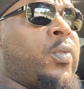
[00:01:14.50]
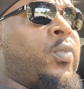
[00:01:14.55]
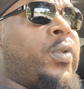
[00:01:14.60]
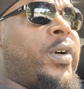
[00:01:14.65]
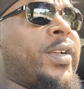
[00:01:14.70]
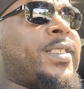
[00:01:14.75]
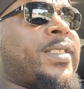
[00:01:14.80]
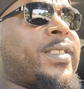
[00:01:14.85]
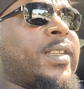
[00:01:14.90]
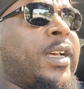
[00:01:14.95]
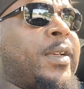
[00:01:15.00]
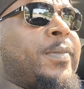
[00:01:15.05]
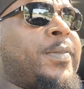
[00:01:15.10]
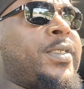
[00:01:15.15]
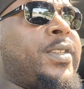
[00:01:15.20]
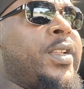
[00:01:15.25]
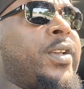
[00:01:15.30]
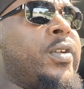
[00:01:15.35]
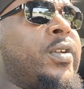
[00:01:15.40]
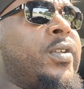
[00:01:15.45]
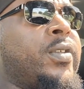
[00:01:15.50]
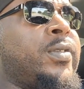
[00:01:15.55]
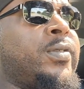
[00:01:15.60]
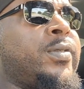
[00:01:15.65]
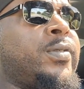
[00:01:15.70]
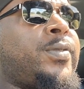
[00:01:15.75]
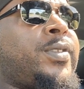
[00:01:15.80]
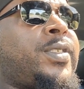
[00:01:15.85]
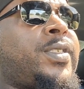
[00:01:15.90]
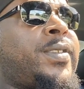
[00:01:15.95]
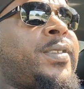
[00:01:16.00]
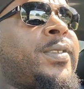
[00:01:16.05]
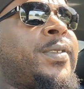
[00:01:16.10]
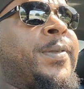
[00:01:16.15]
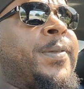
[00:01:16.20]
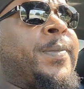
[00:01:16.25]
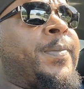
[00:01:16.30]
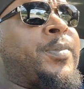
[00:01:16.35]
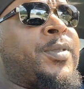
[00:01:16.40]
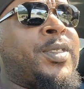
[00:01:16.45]
What's up, dudes?
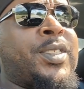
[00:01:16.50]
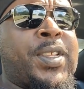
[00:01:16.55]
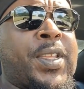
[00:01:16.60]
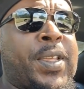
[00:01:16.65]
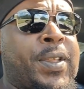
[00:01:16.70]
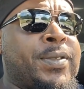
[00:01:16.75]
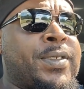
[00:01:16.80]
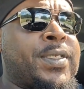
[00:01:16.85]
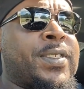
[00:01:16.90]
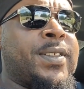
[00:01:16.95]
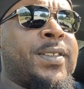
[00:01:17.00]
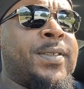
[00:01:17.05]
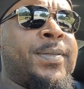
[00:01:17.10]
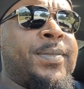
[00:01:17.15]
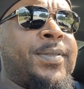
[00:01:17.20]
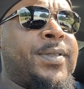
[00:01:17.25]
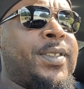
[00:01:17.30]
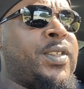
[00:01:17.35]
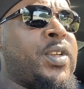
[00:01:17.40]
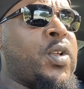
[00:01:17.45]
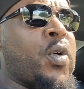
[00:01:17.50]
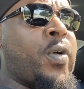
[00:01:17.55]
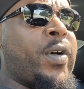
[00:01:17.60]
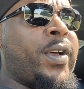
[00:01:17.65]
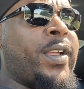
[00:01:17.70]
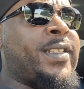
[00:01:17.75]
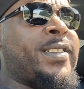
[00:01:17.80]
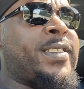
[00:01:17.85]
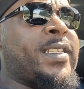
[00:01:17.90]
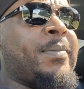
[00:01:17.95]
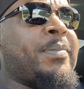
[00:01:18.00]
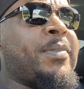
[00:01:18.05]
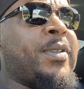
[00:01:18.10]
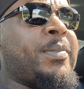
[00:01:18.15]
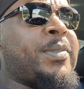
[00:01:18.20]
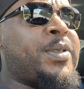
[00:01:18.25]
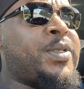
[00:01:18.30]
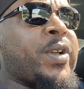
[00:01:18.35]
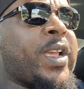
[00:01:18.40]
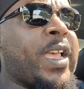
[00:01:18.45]
Excuse the noise.
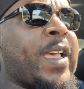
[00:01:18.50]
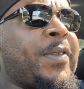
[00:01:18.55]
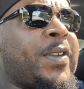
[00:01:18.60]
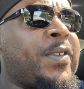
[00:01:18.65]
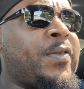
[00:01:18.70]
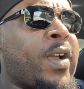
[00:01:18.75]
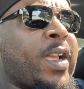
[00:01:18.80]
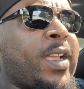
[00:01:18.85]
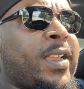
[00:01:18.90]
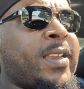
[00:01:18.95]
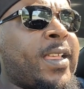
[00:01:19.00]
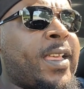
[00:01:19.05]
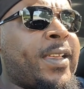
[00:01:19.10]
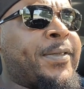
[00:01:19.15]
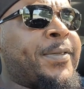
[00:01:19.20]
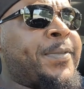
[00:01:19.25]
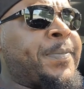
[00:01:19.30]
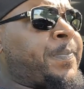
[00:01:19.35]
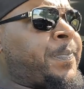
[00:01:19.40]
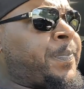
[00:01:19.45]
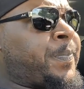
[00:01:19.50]
I'm traveling right now,